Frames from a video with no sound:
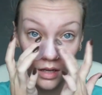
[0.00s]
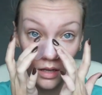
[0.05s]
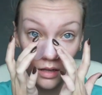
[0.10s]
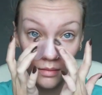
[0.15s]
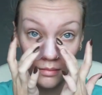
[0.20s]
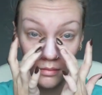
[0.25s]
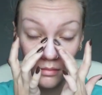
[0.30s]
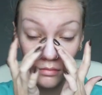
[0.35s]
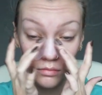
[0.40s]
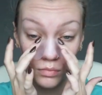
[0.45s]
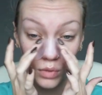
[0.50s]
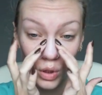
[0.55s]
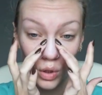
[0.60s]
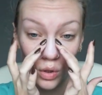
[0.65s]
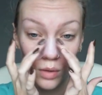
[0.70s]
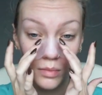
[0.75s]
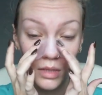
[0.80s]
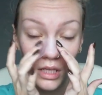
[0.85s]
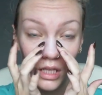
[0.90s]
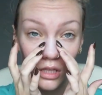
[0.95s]
Um, but
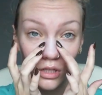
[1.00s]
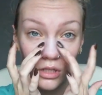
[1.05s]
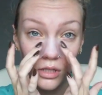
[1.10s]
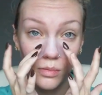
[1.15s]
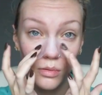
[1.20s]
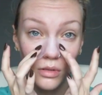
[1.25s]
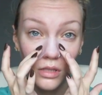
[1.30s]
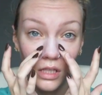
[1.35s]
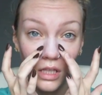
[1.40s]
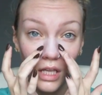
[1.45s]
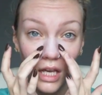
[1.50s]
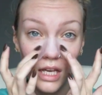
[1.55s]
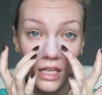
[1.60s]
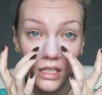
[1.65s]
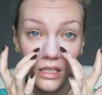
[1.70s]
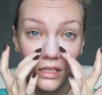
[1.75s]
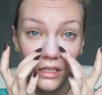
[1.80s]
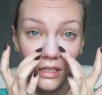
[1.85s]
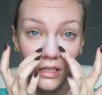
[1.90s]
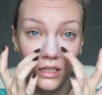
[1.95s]
normally they're supposed to
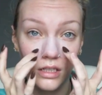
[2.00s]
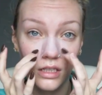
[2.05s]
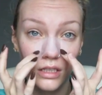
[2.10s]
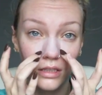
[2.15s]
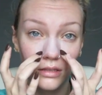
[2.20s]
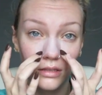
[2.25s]
last